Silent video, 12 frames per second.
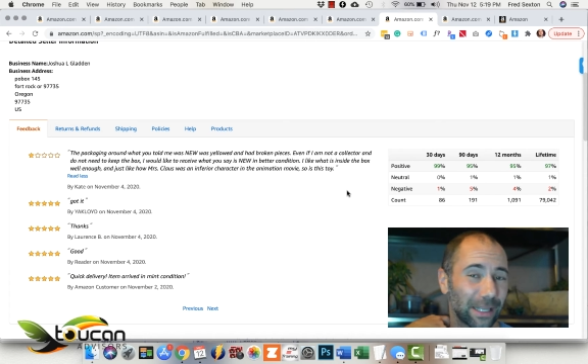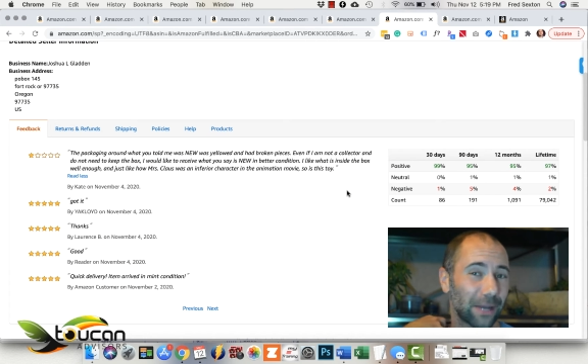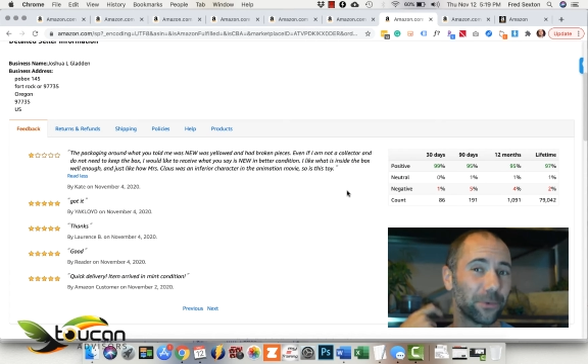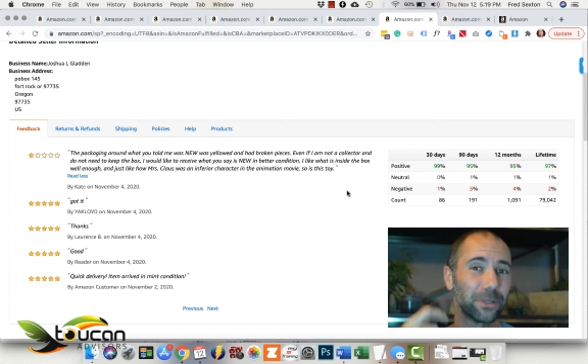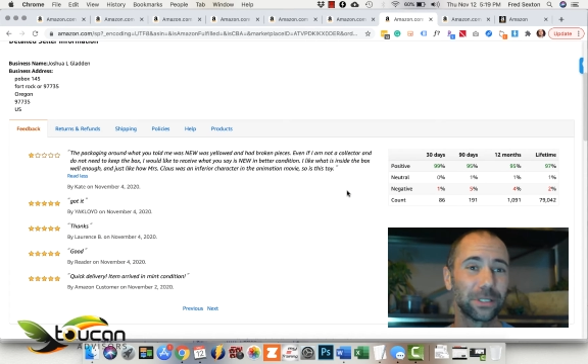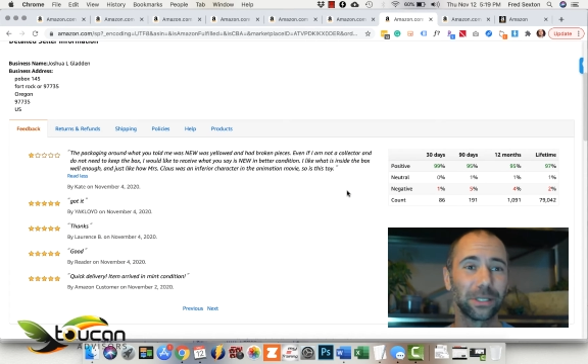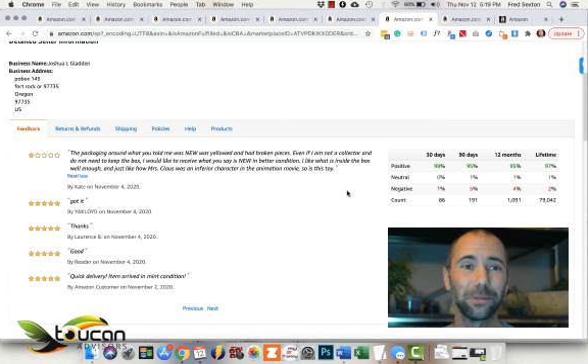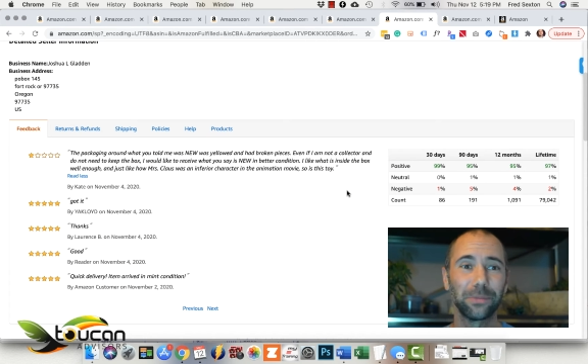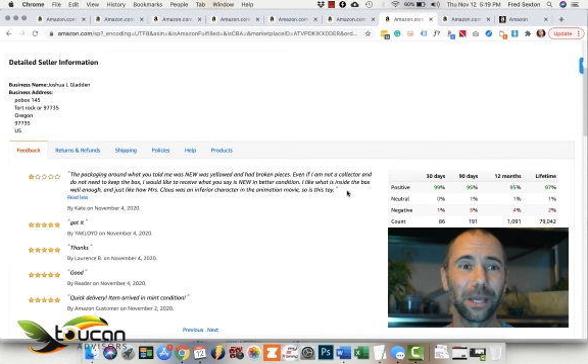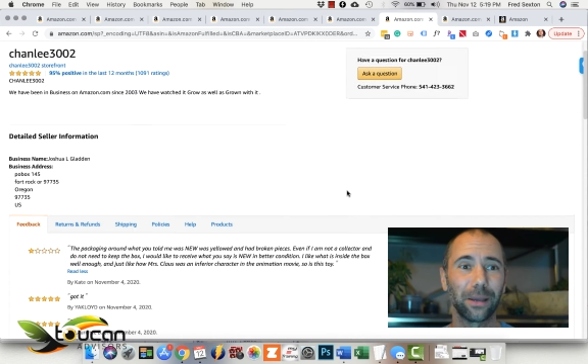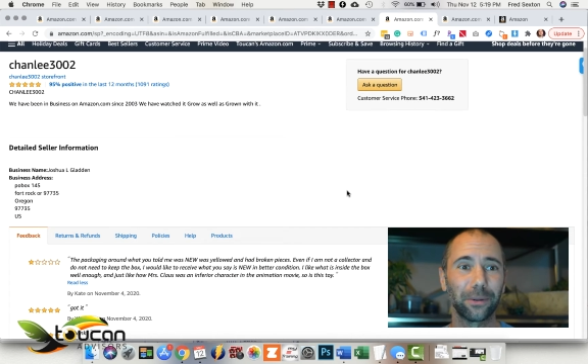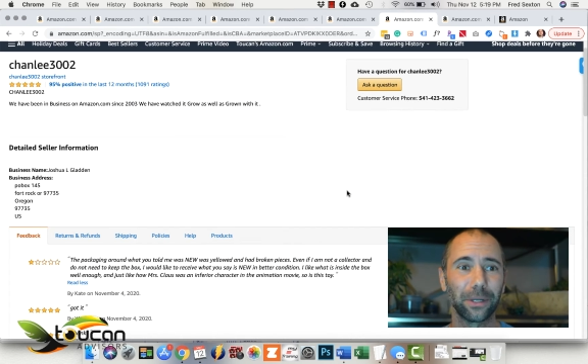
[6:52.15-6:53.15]
that one's going to
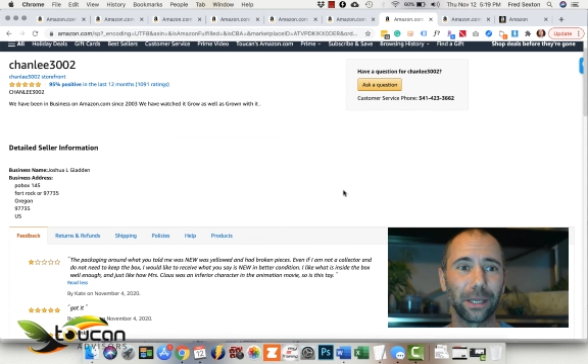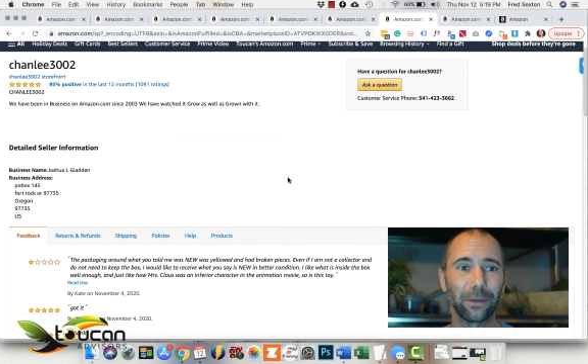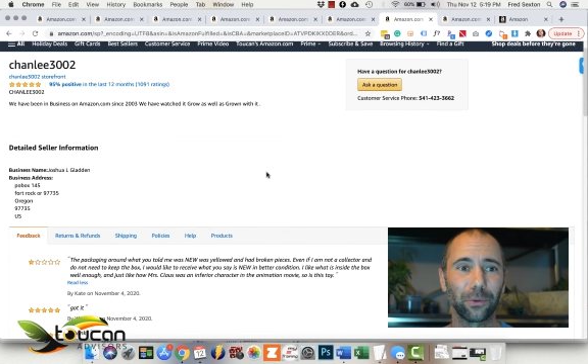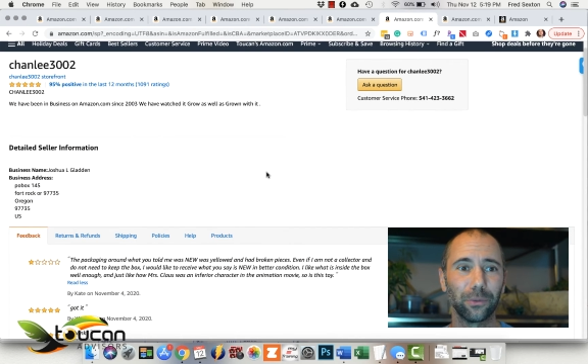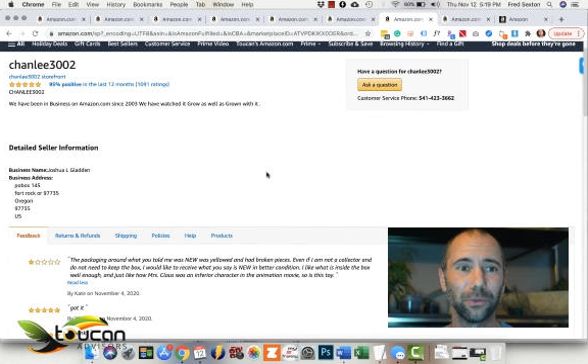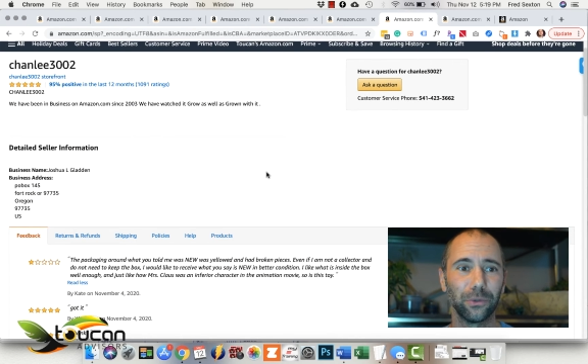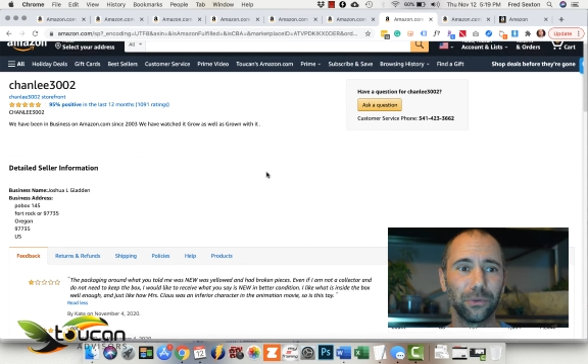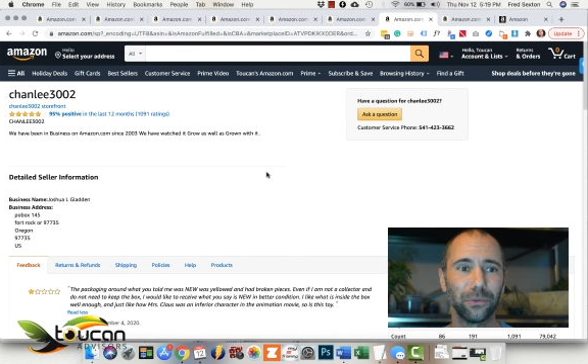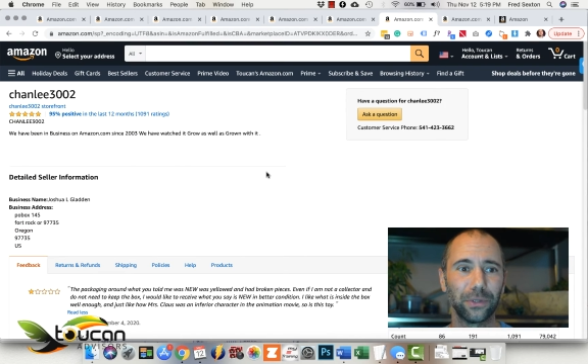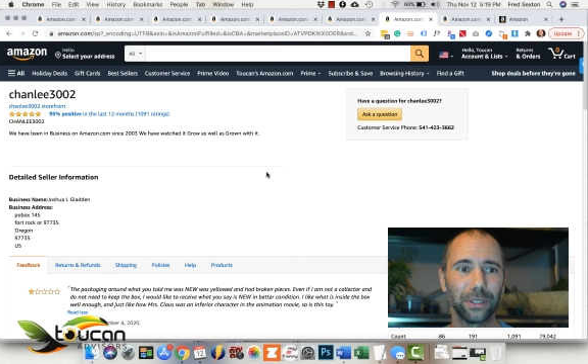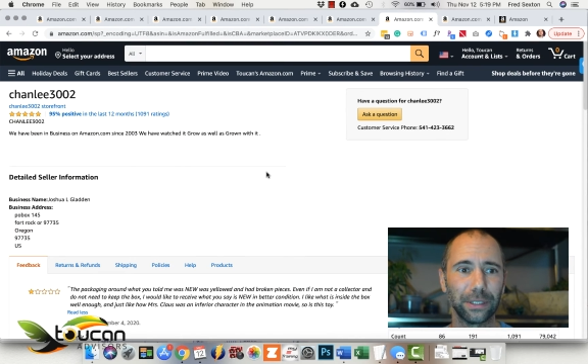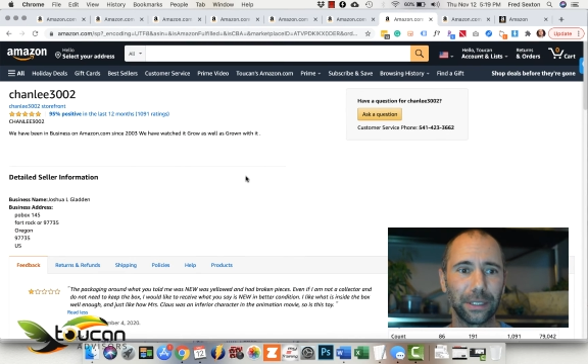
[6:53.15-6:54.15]
be able to get
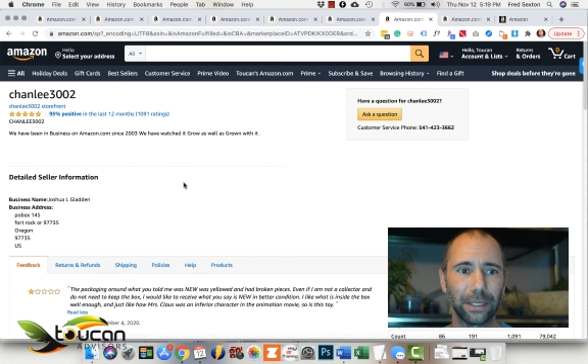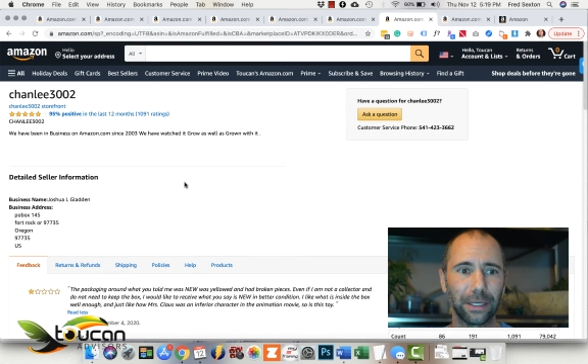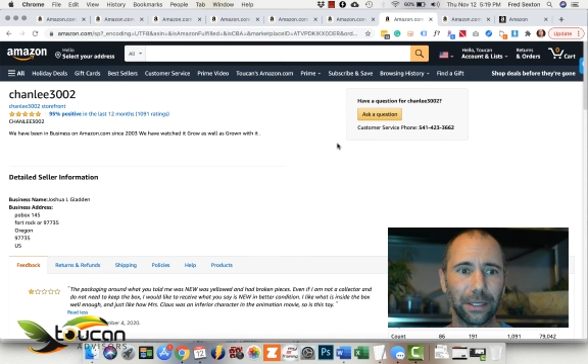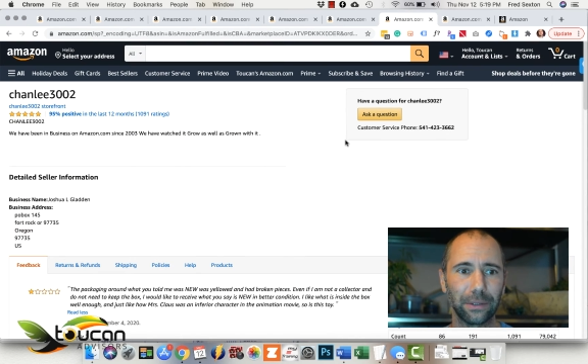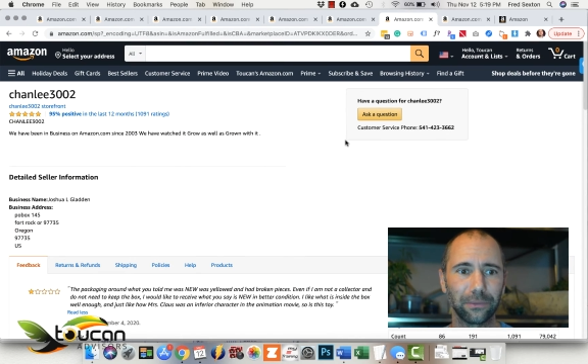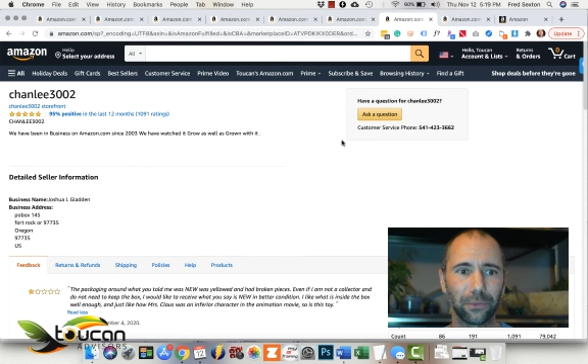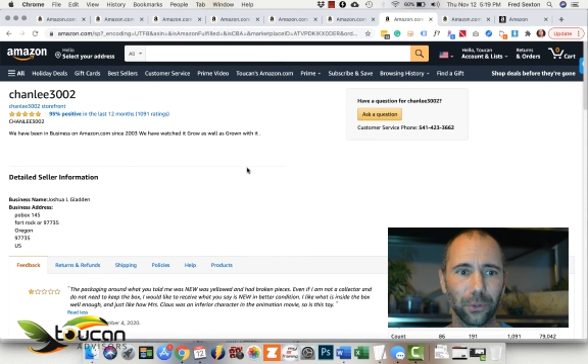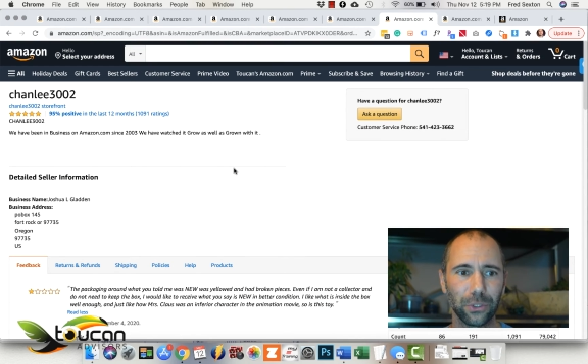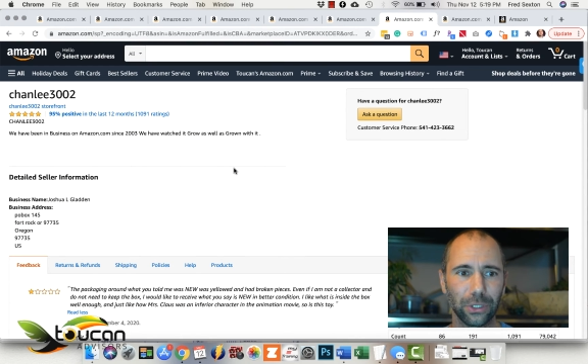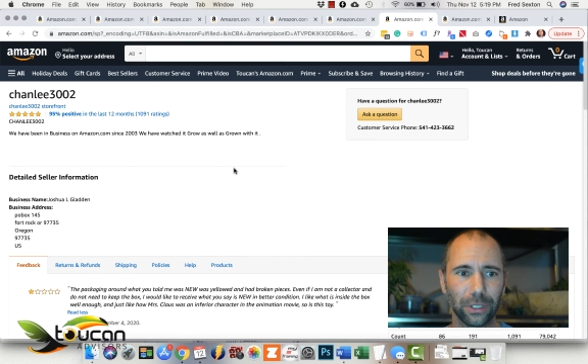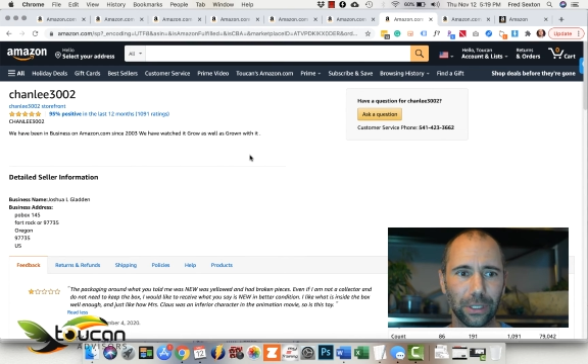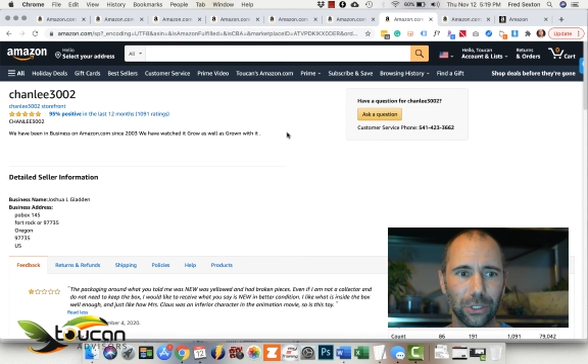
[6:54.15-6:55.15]
removed,
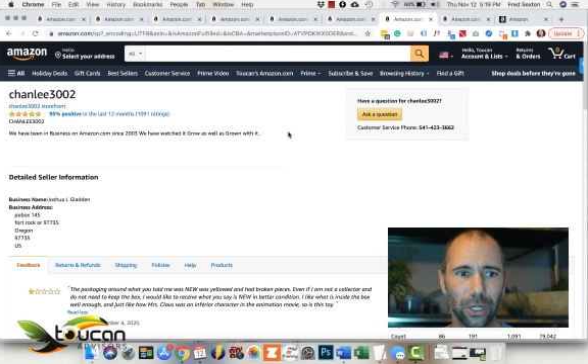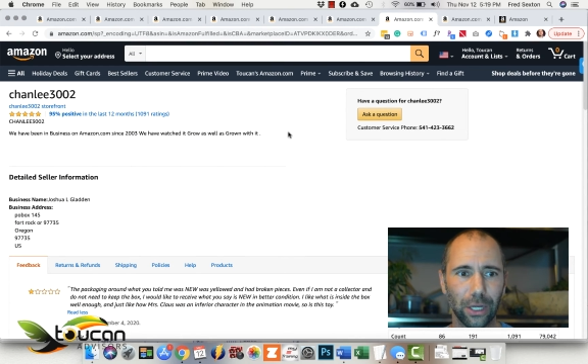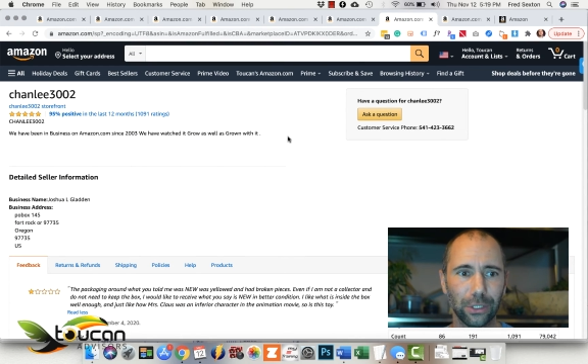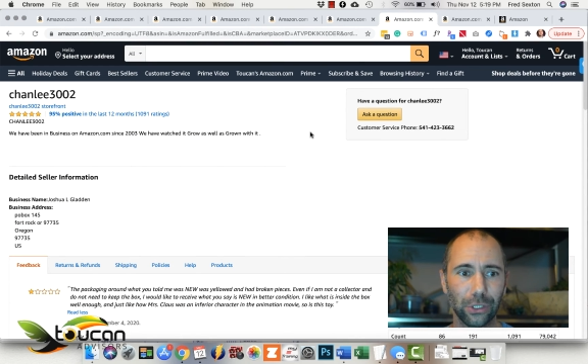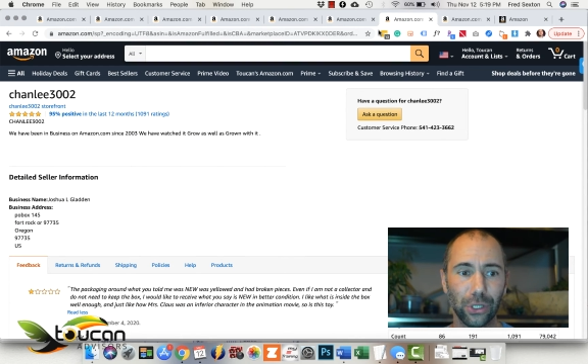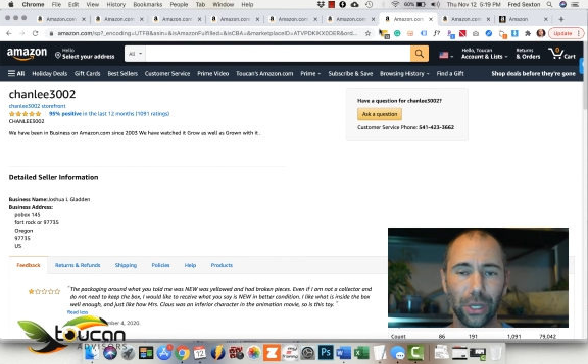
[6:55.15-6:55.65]
unfortunately, Josh.